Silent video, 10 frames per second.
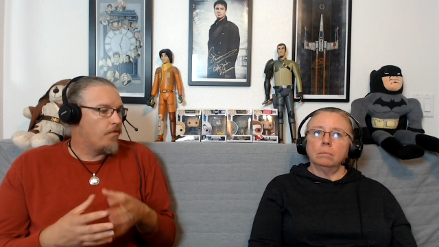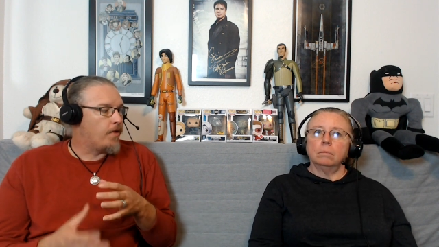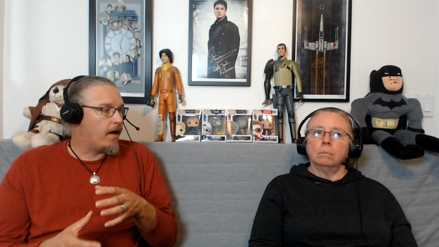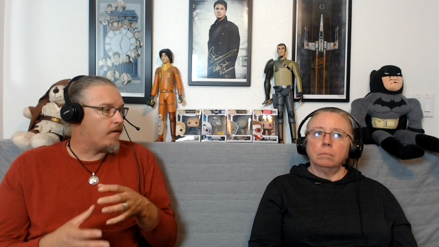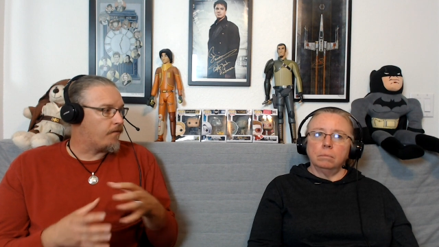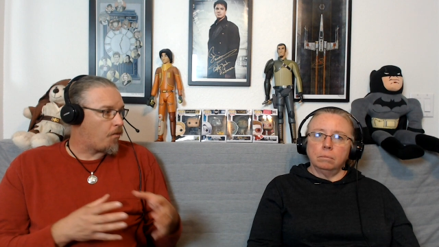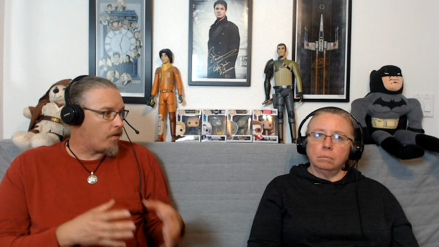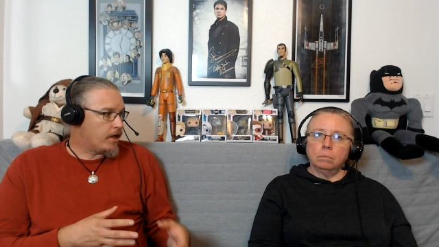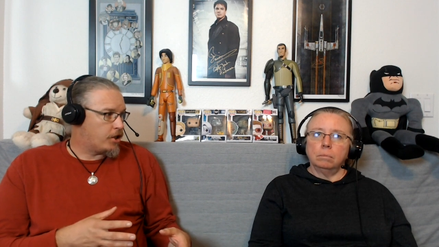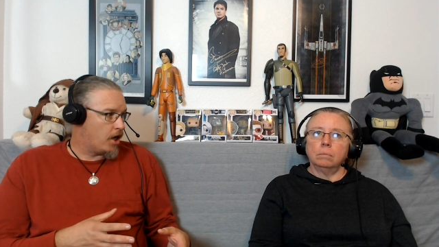Speaker 1: there
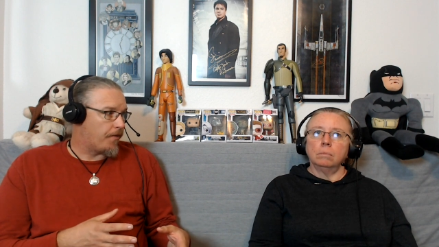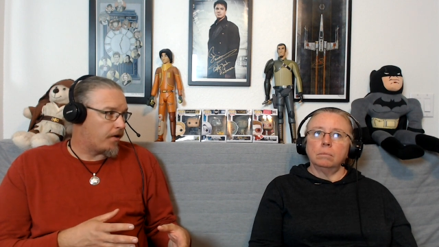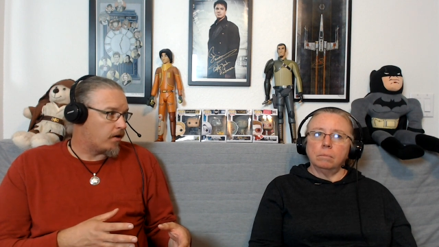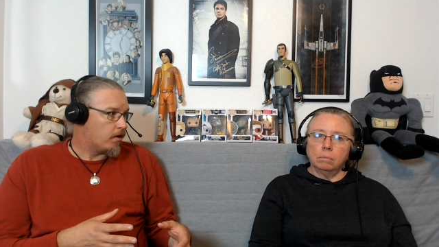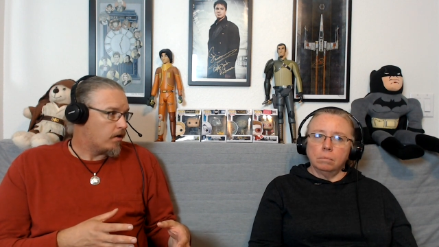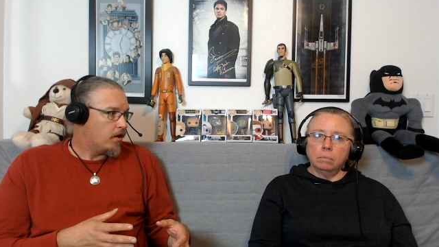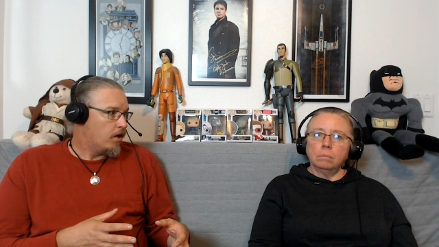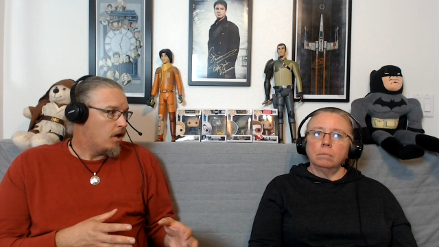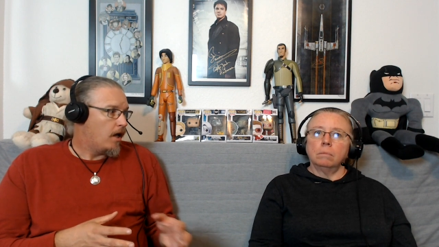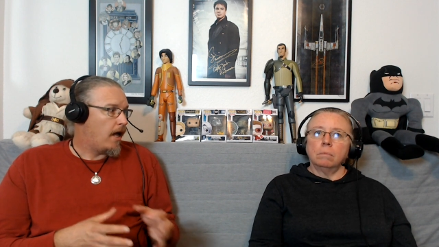for each other
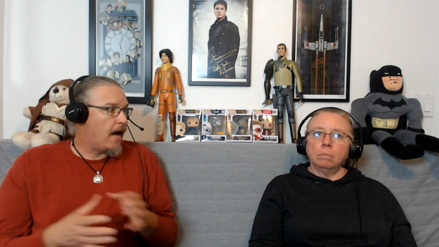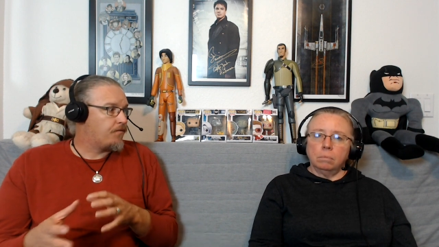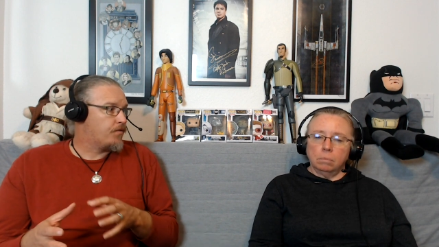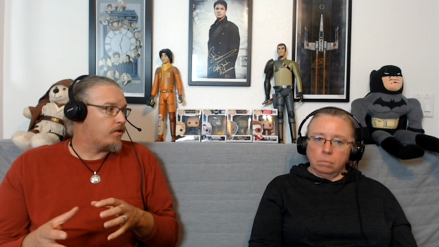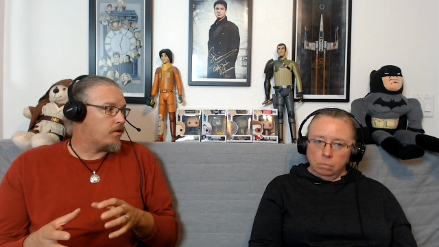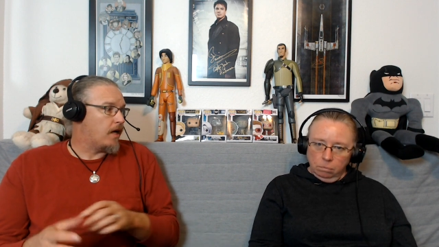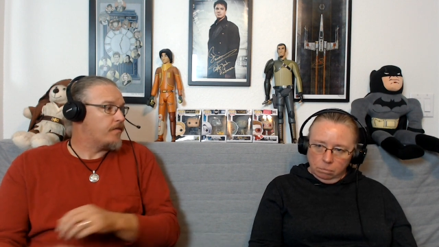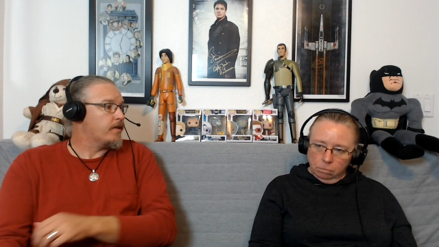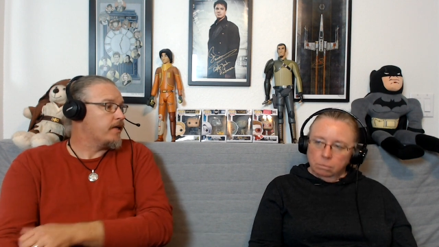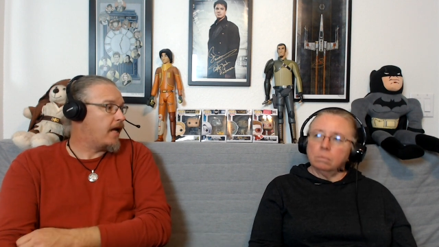after
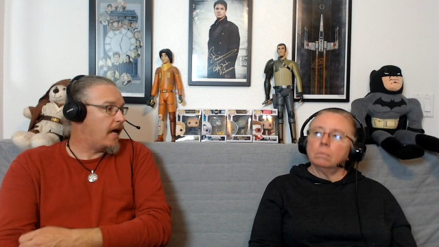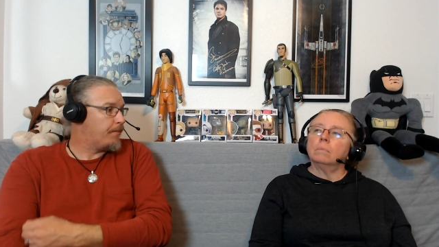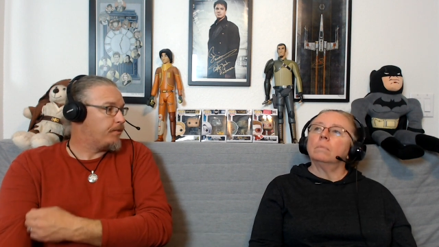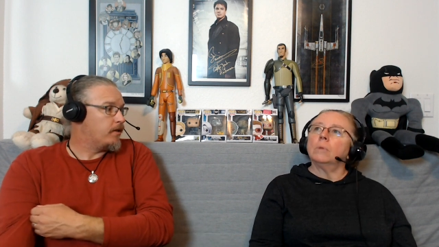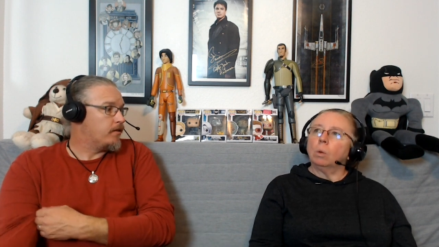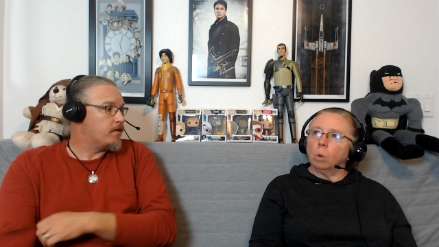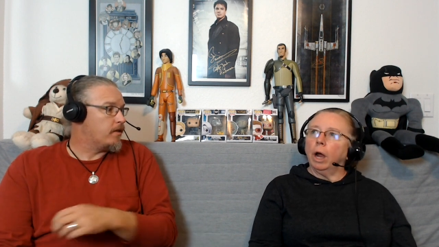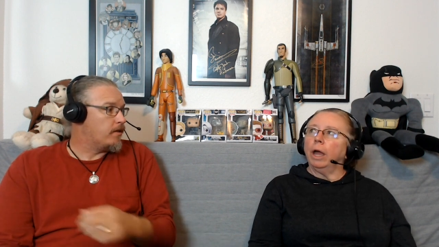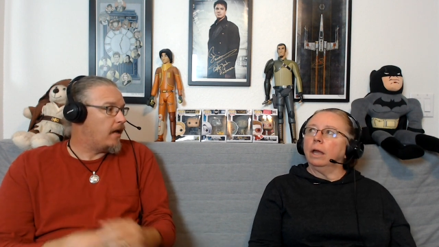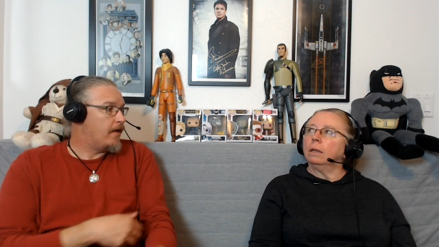everything happens
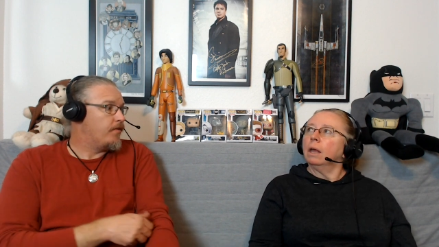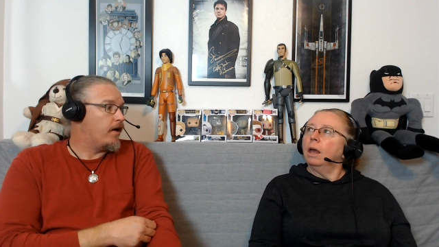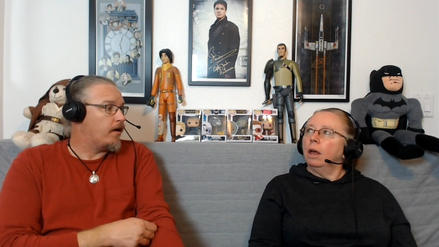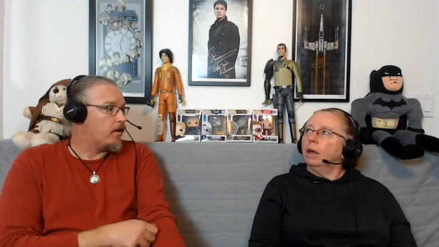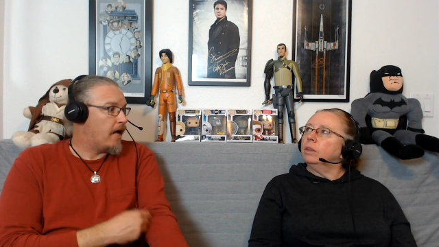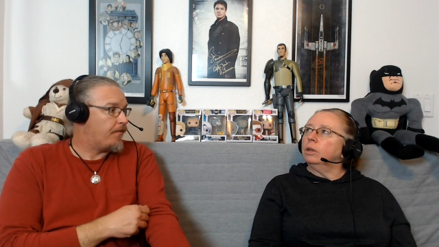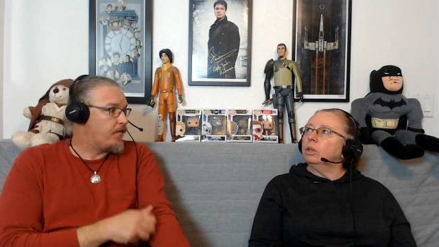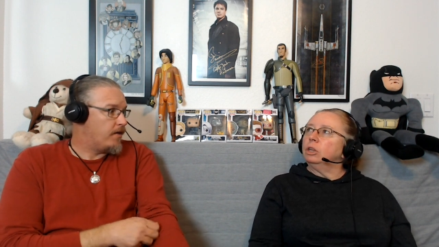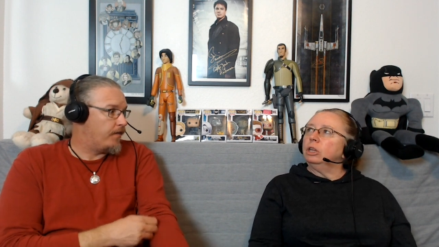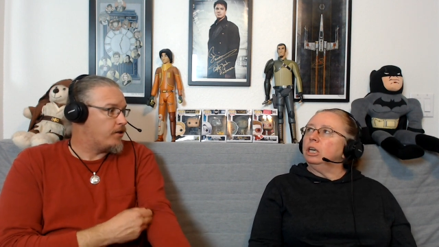right and, and they're the, at
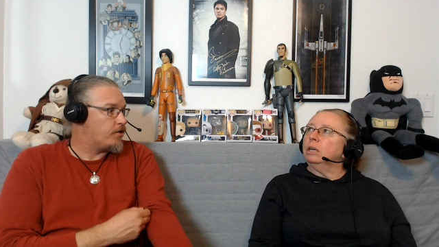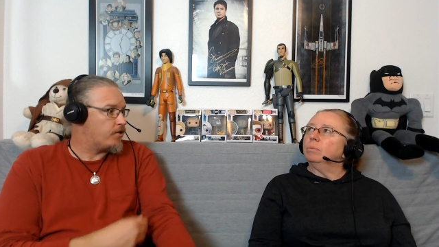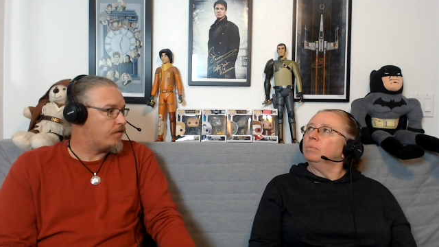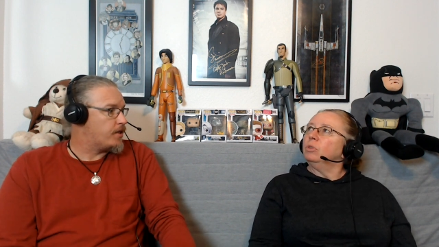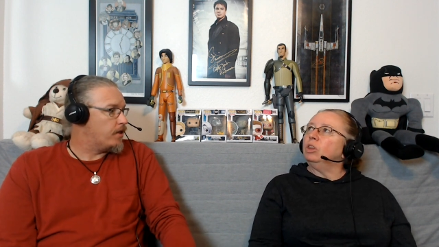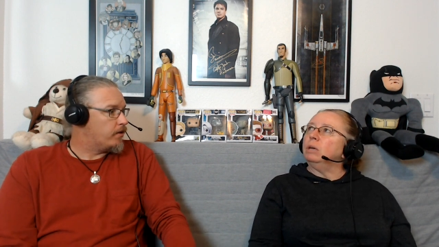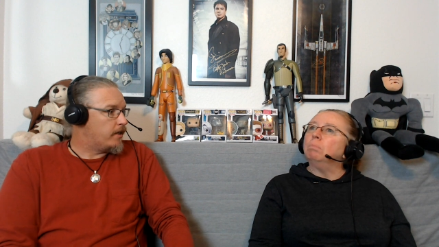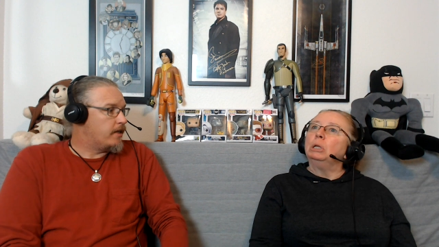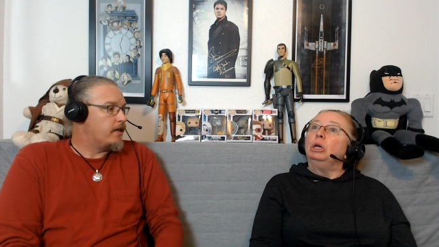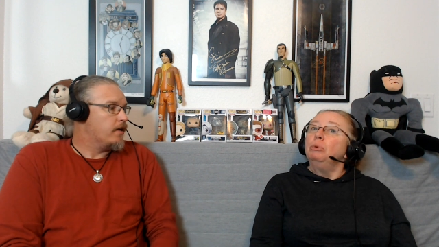the avengers the,
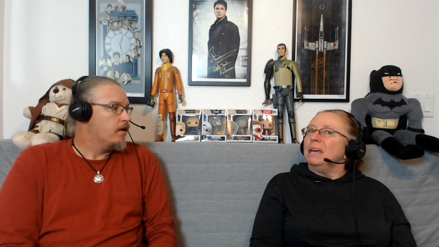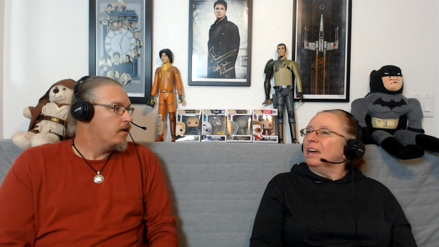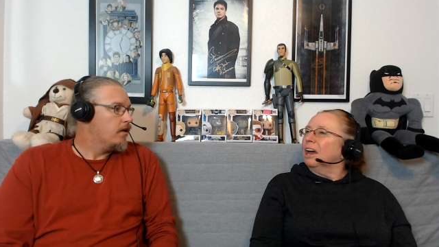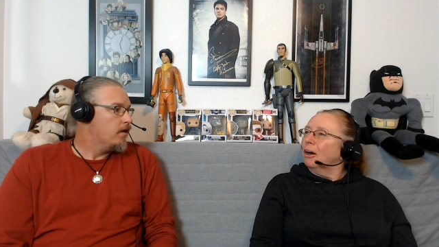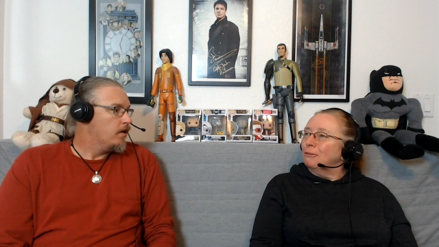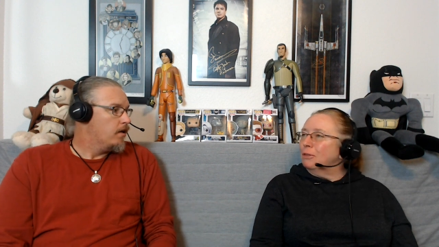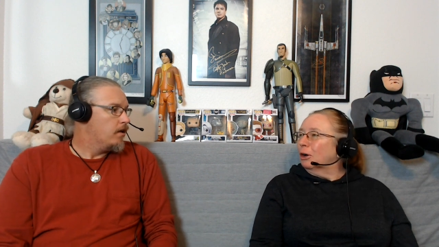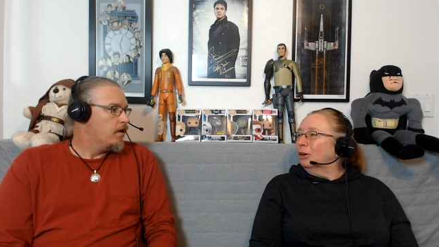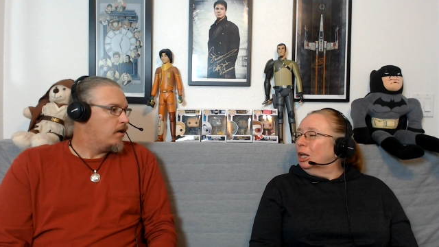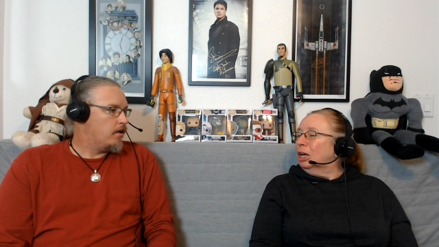facility the
Speaker 2: blooming of
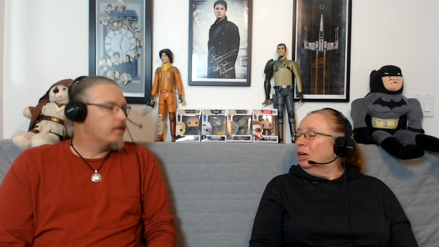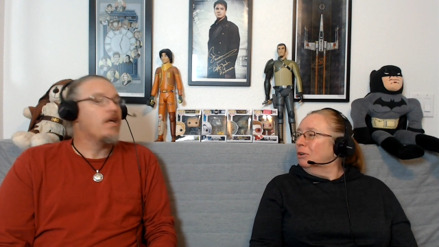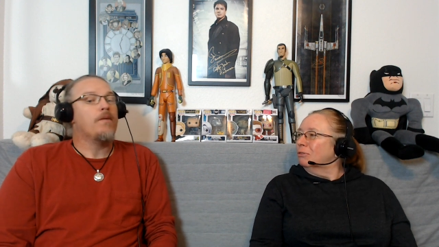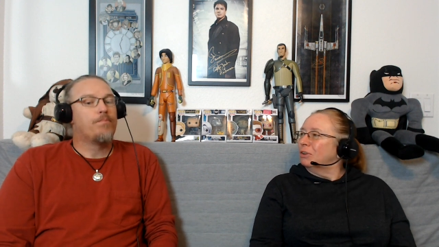their love the